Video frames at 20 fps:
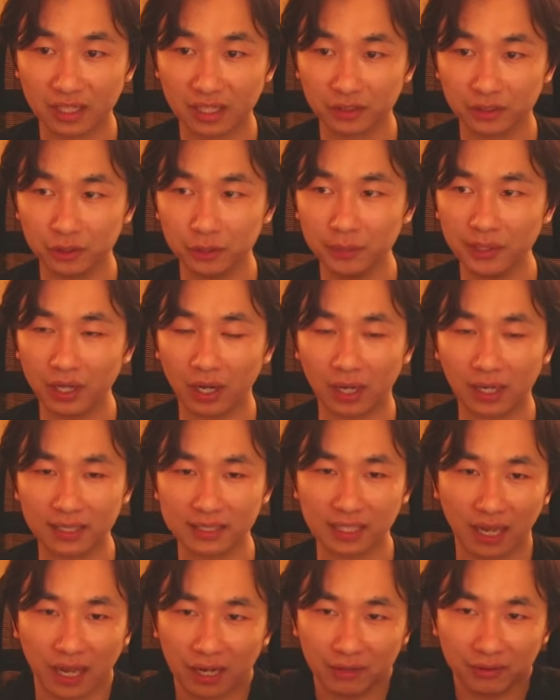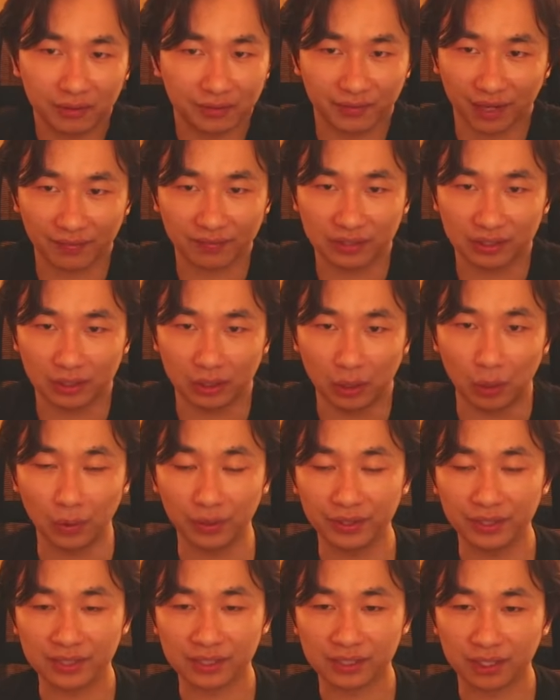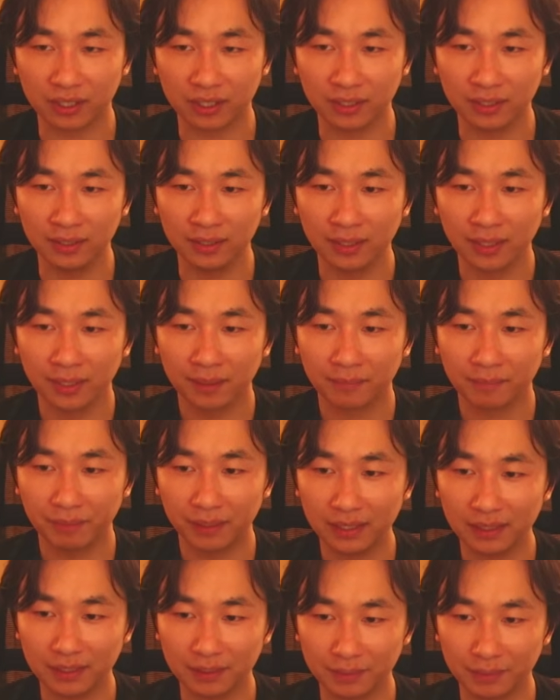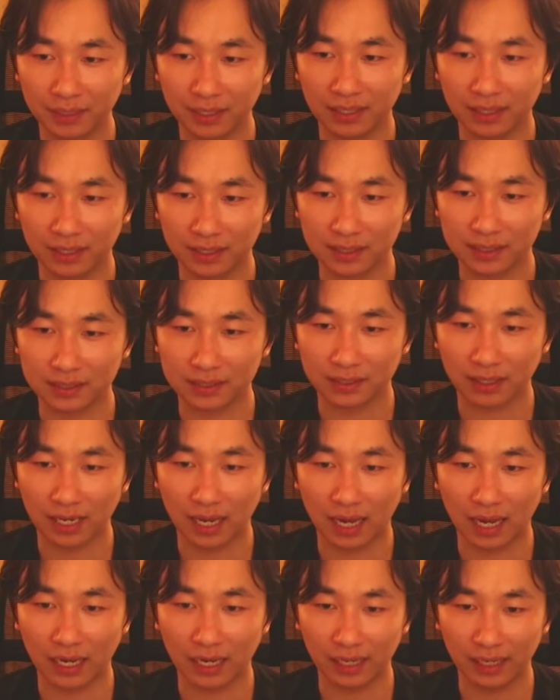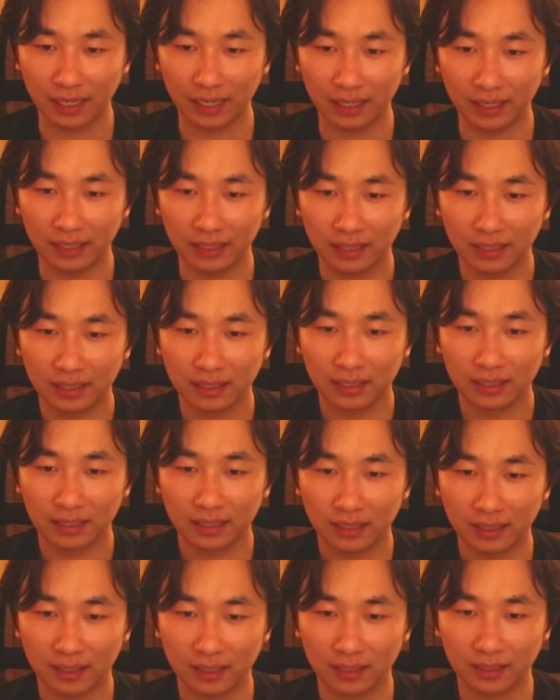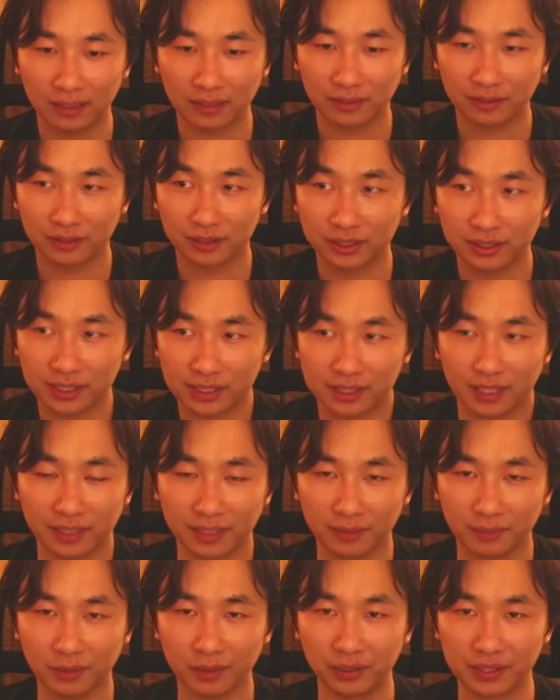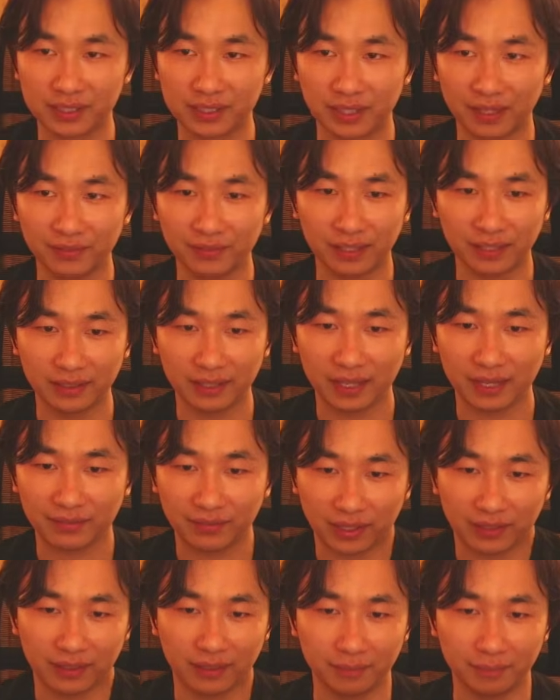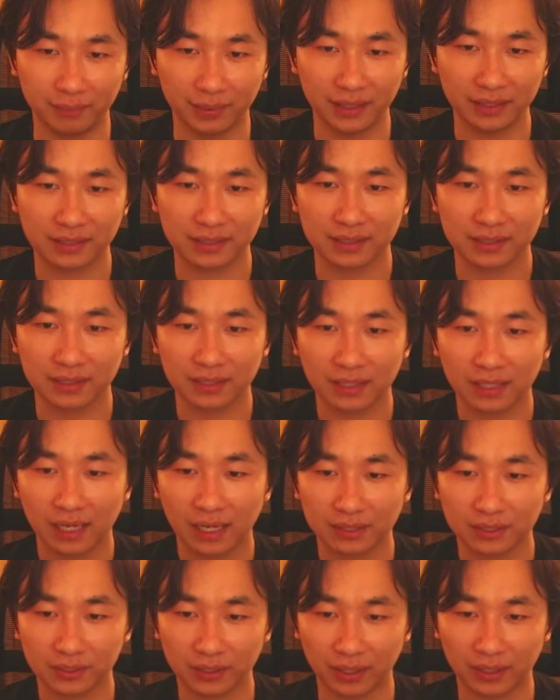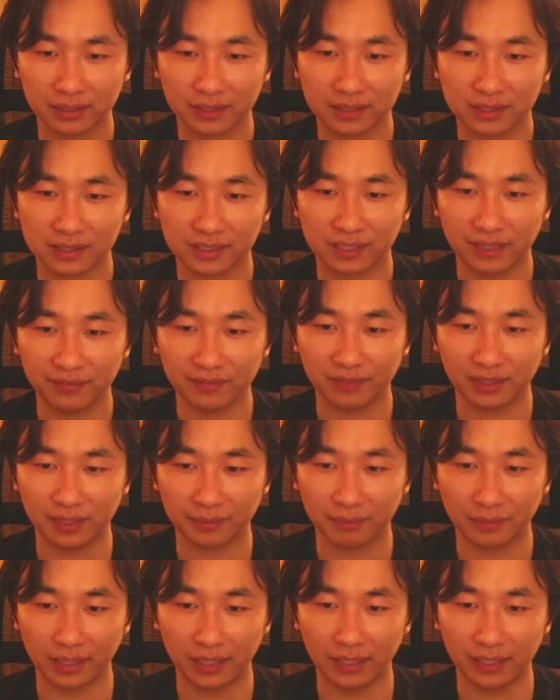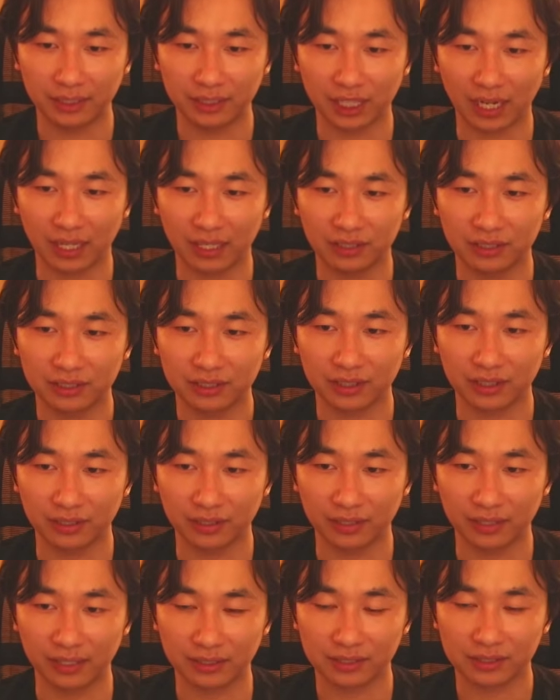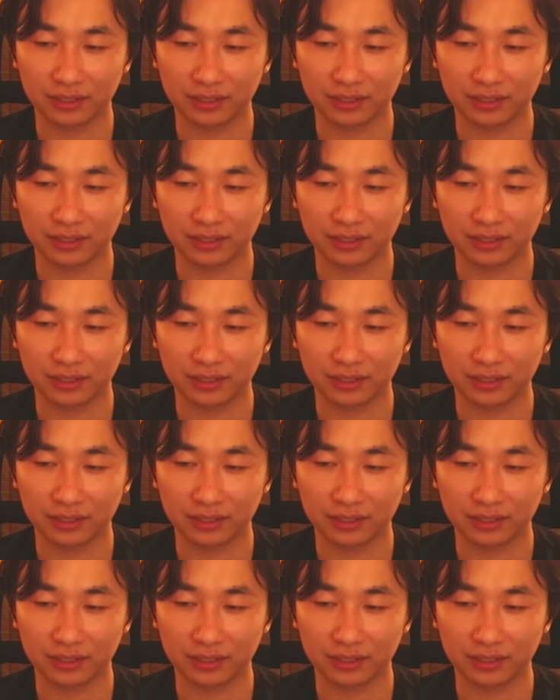to be honest, I don't even have to go in this turn, mainly because I could just let them go to 7, and they have nothing in base. So I can just save like my challenge on the next